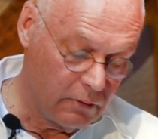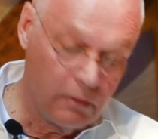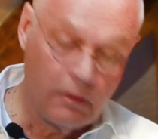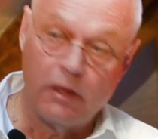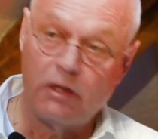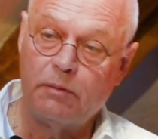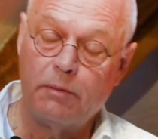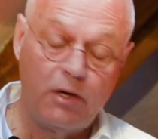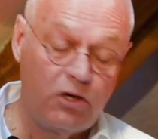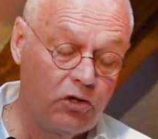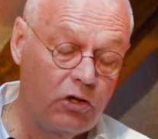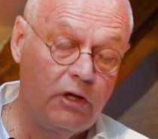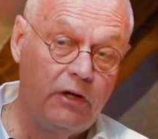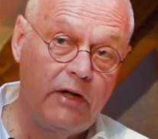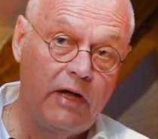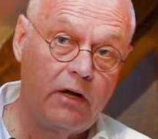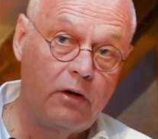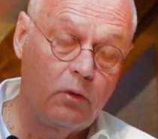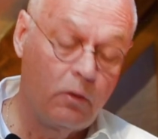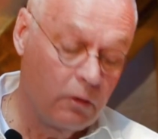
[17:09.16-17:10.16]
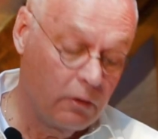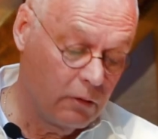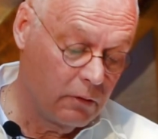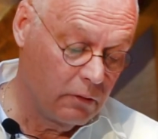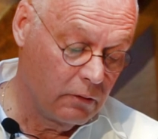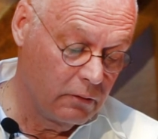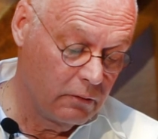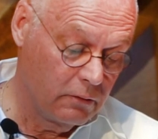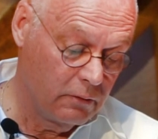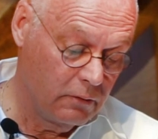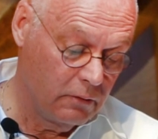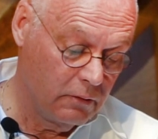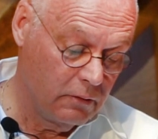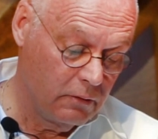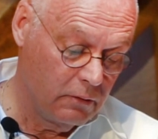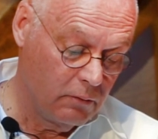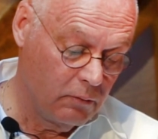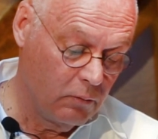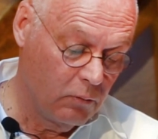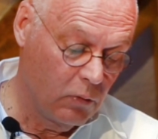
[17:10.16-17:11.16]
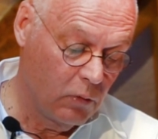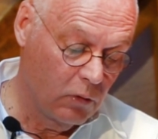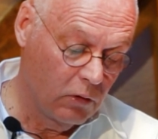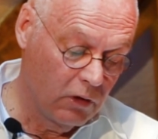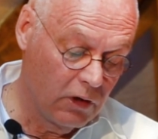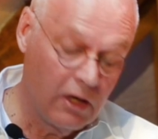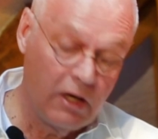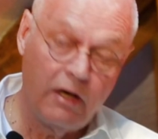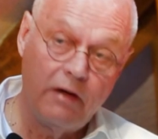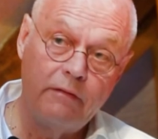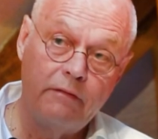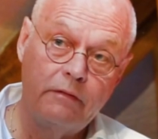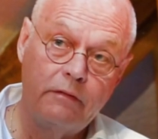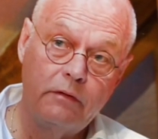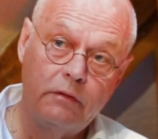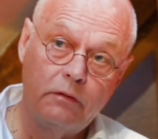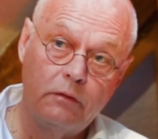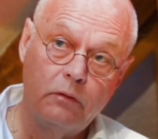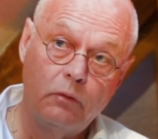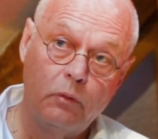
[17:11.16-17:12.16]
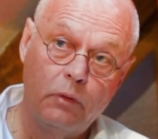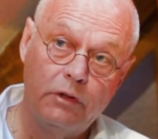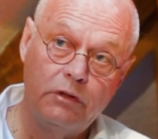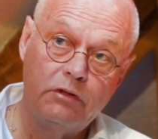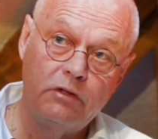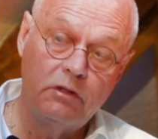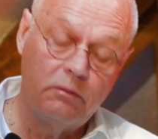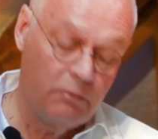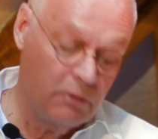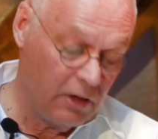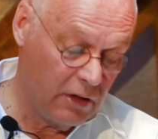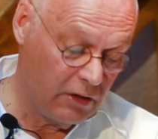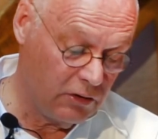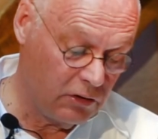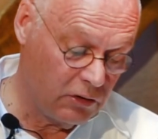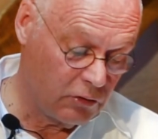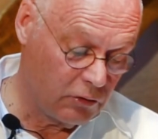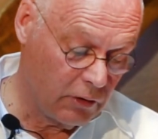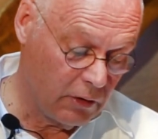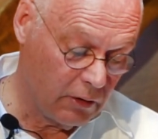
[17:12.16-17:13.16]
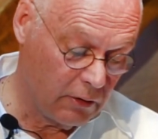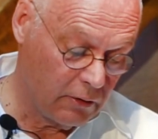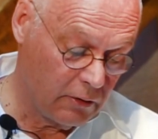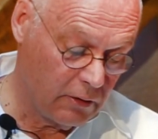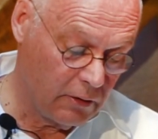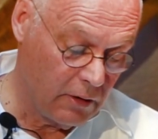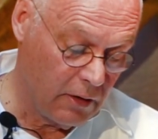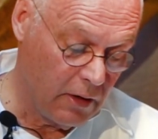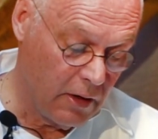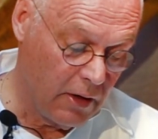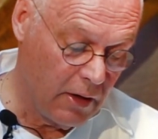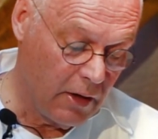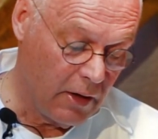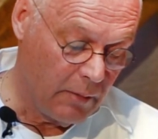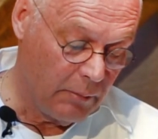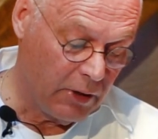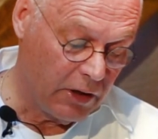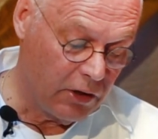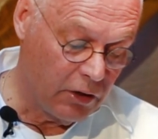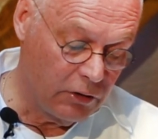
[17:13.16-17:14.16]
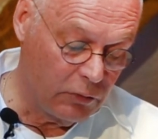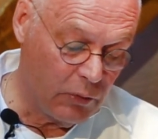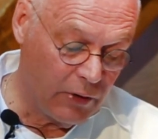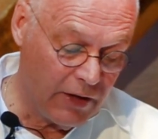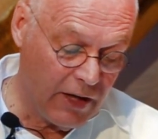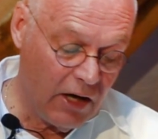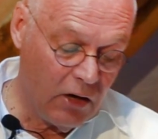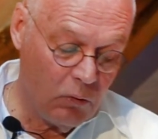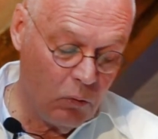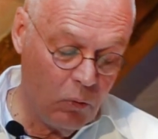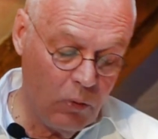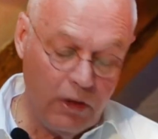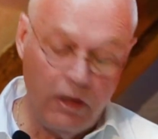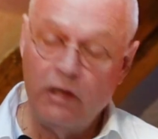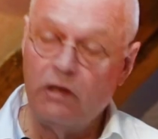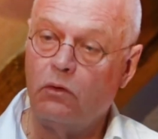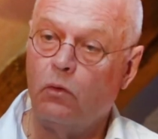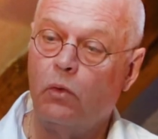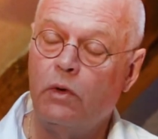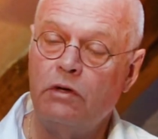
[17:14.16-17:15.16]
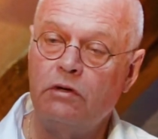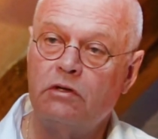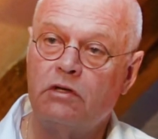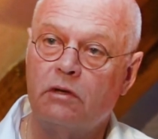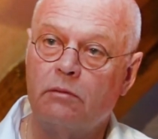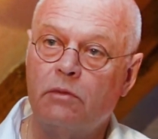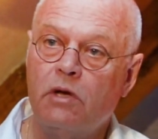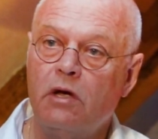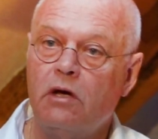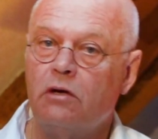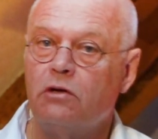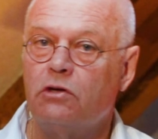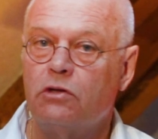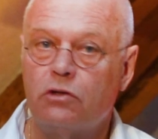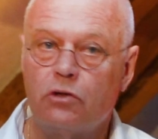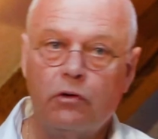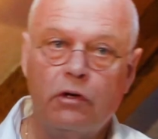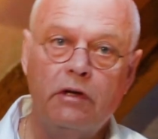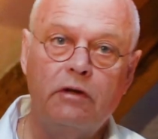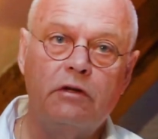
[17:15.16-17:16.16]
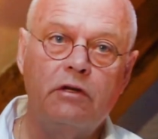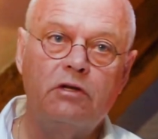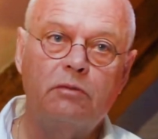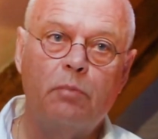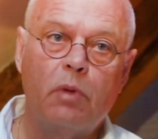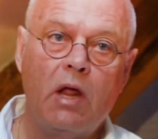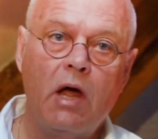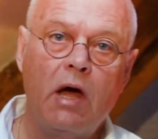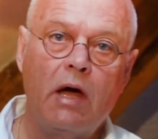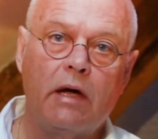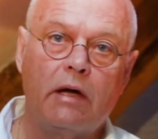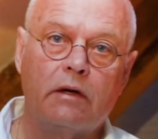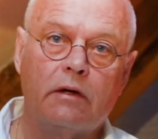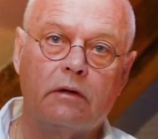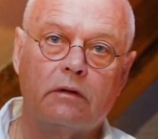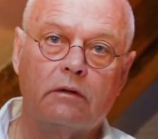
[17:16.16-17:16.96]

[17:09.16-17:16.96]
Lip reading: Especially in that order. More love, wisdom, and strength. Because without wisdom, strength is blind.